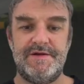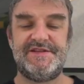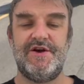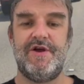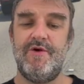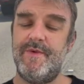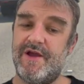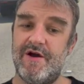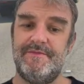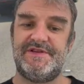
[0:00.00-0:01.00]
So here we
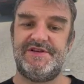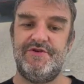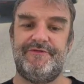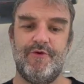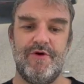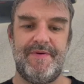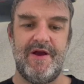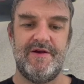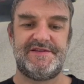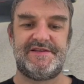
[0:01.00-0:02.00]
come to Fort
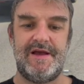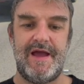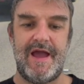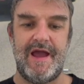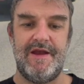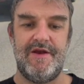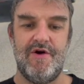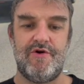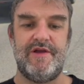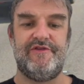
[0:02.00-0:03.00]
Pierce and
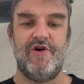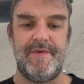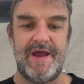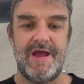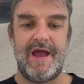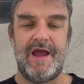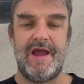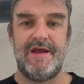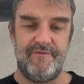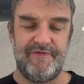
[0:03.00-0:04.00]
Okeechobee
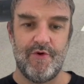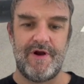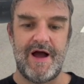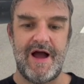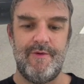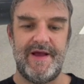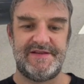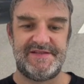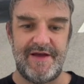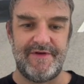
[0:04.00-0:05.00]
and Florida Highway
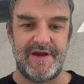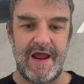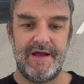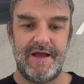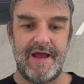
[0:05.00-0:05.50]
70,